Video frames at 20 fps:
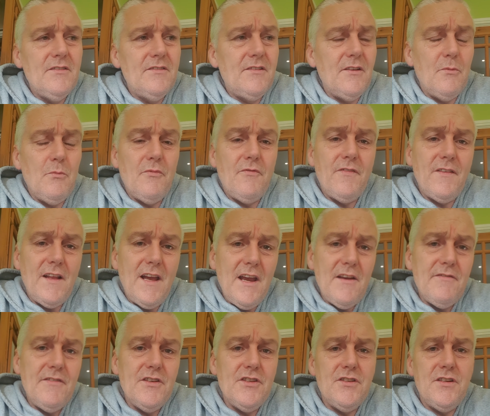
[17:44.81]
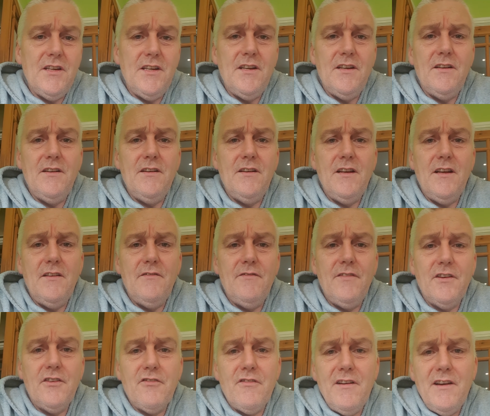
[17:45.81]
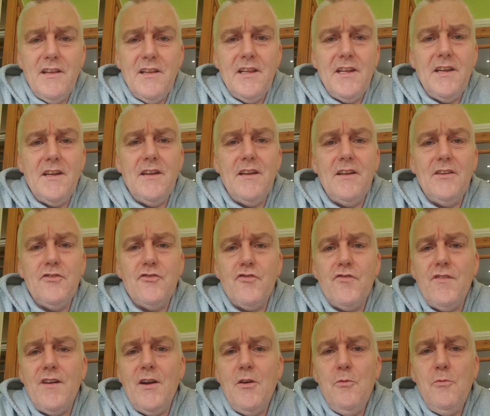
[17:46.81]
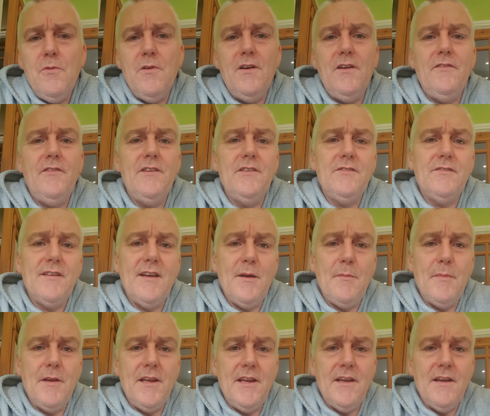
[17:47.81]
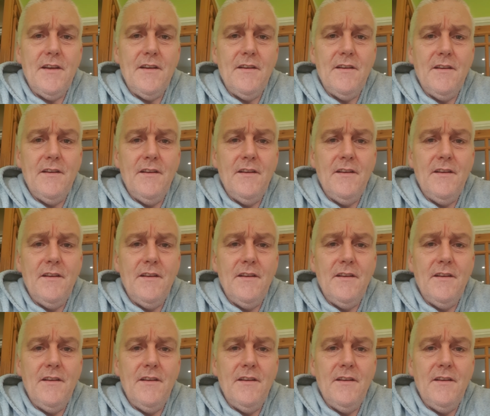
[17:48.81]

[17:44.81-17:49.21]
to fly fishing and for grayling and trout this time of year,